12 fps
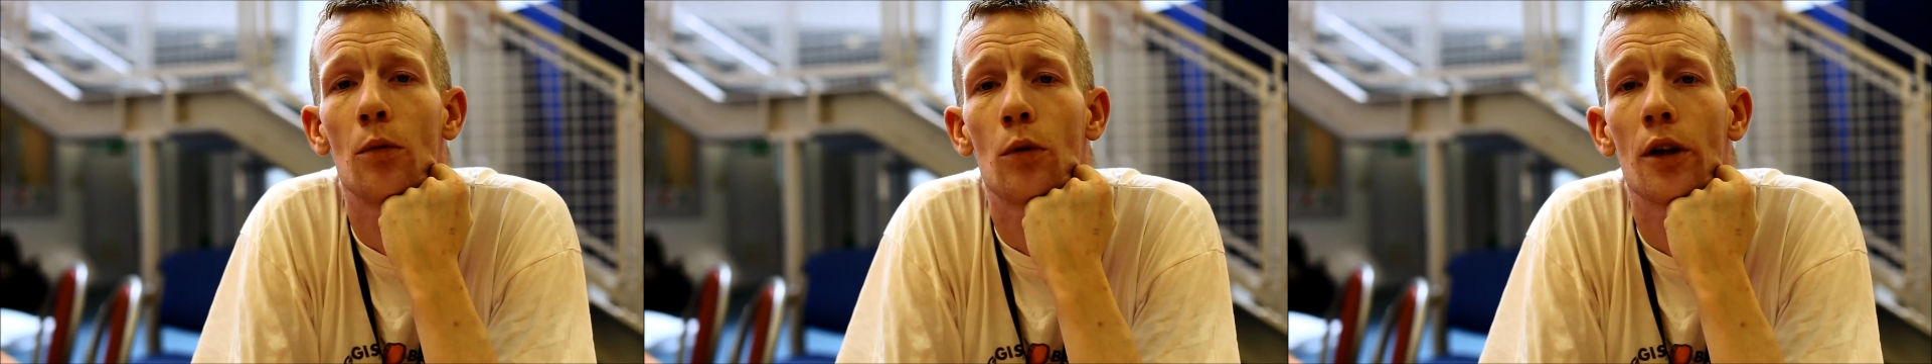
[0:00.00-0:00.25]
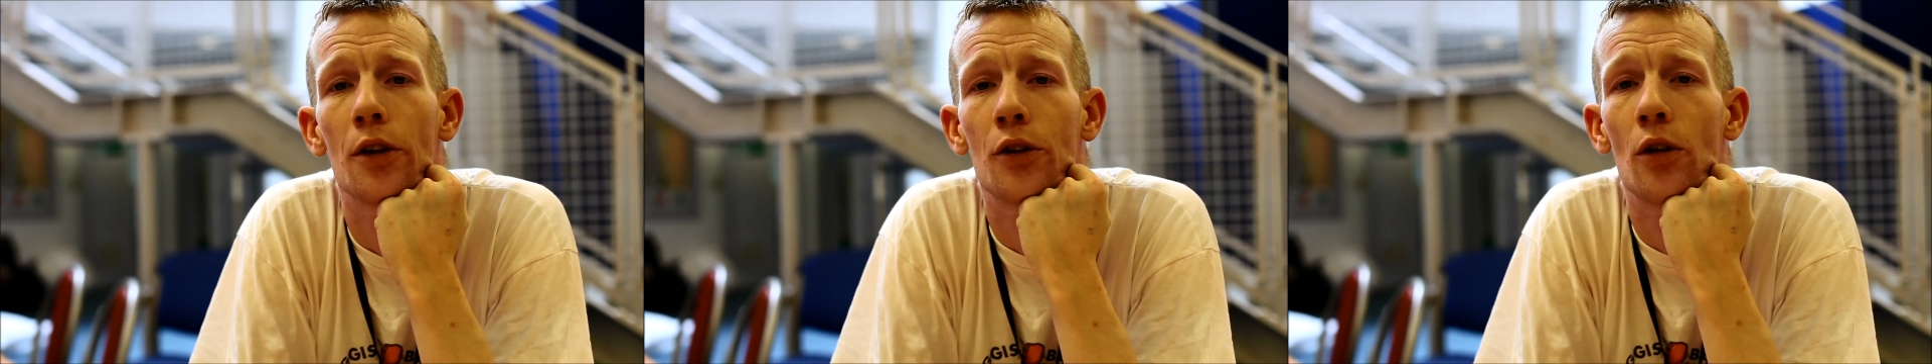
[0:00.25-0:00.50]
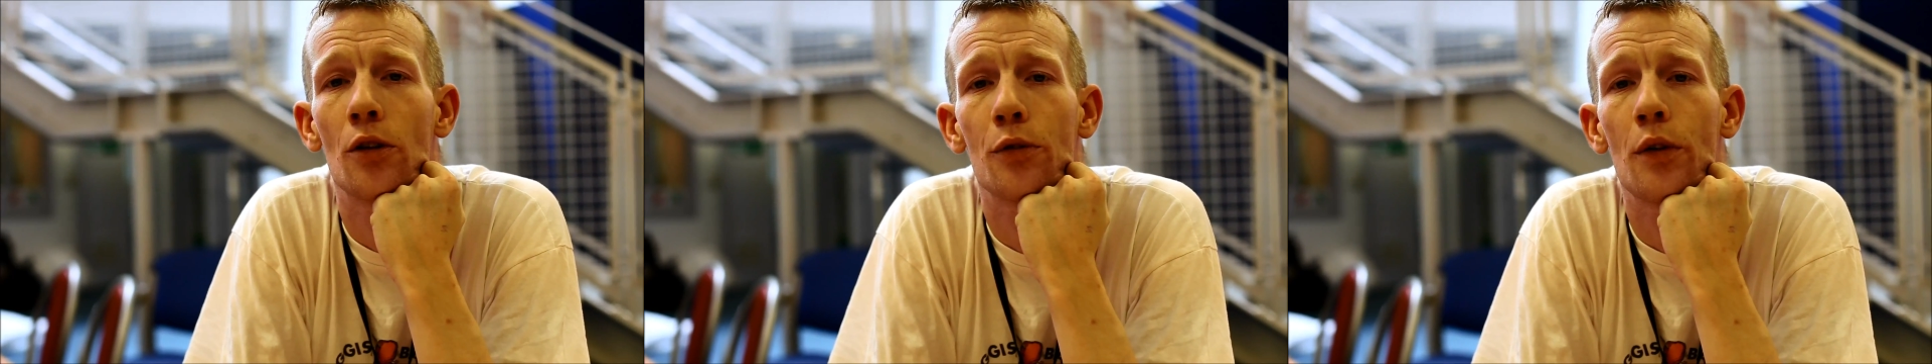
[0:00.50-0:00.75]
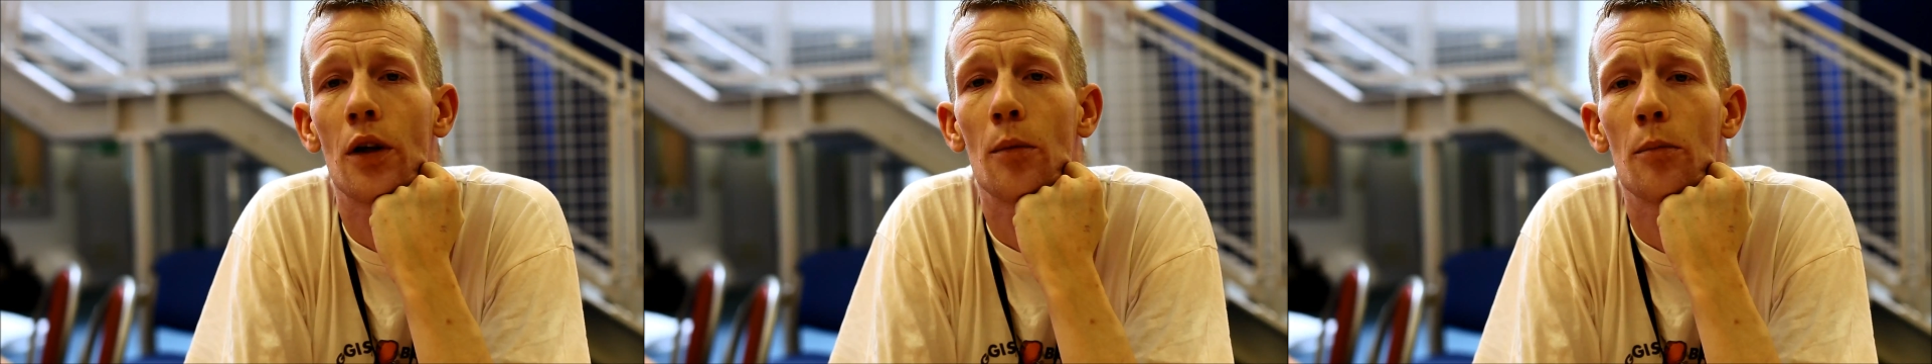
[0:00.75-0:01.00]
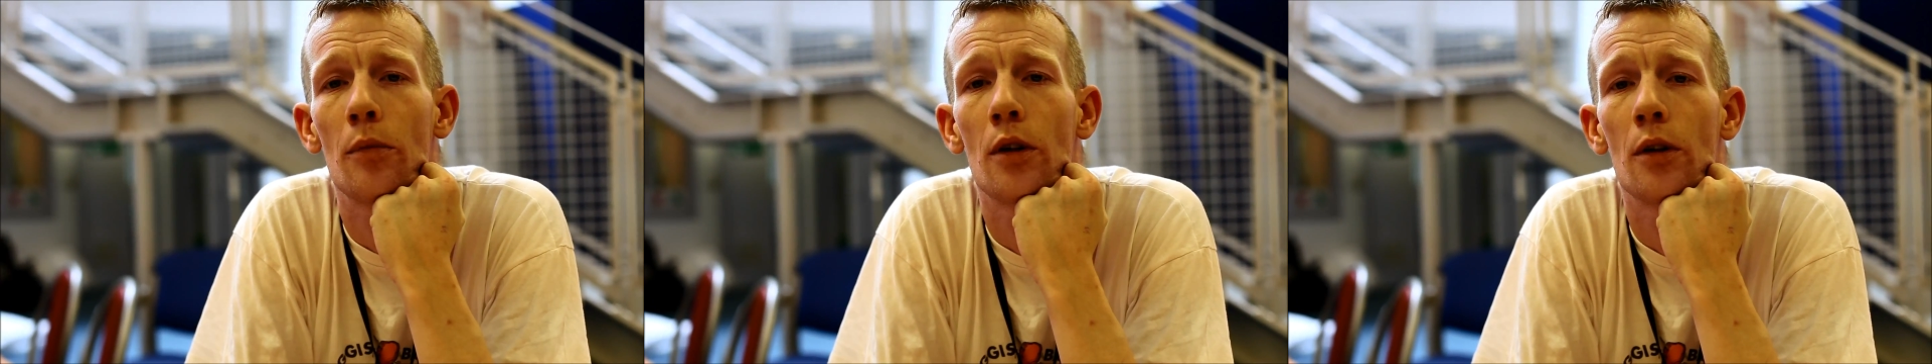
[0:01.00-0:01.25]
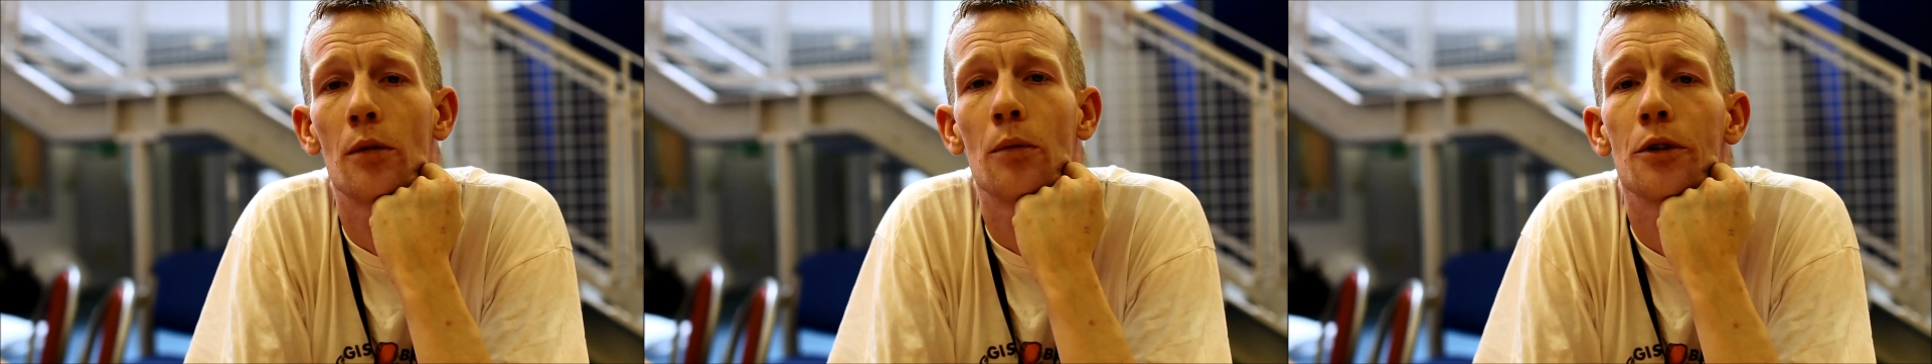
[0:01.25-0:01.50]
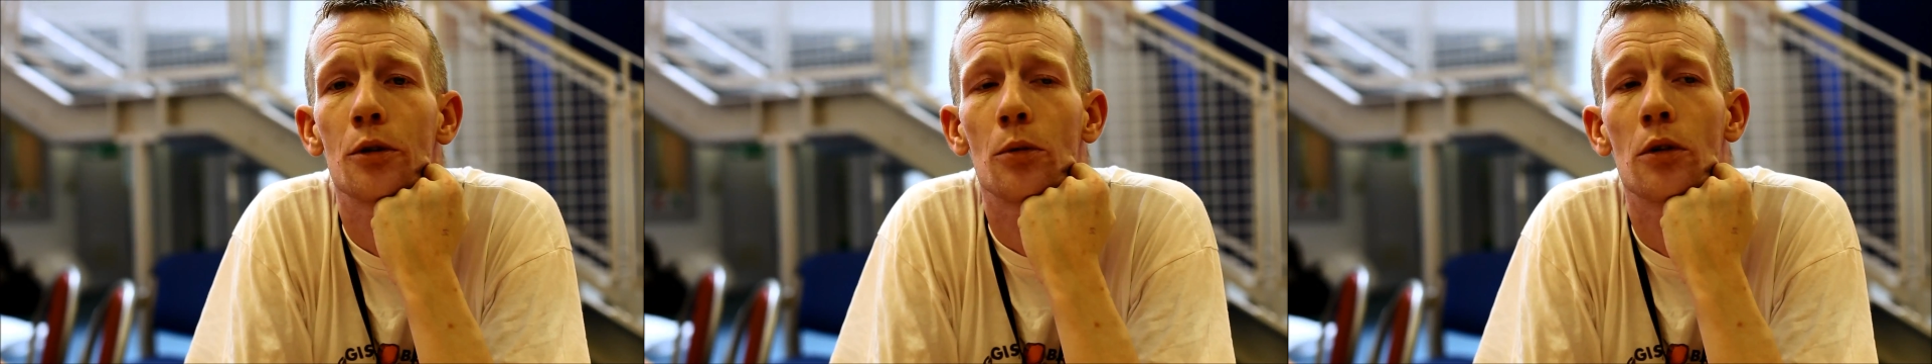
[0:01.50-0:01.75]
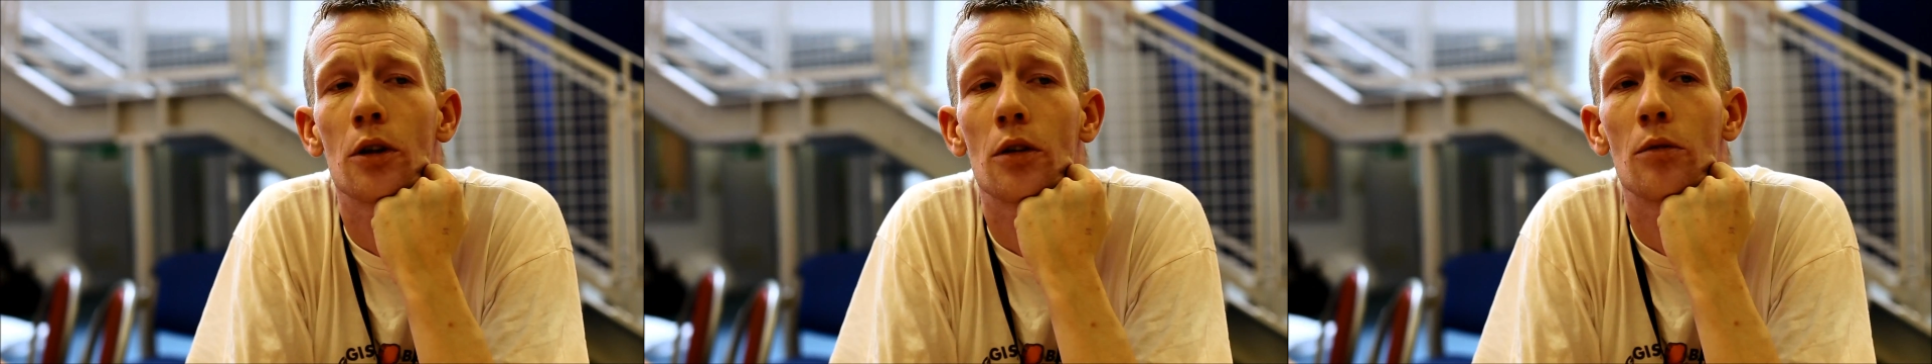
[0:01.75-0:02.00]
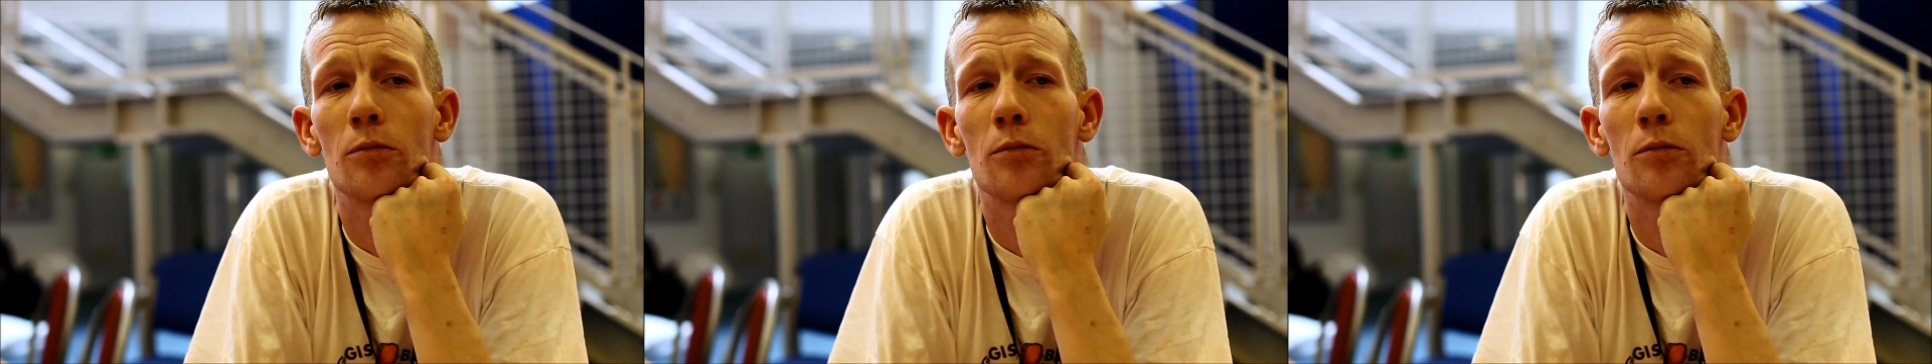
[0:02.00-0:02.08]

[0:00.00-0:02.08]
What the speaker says: one at Ox Farm, which I work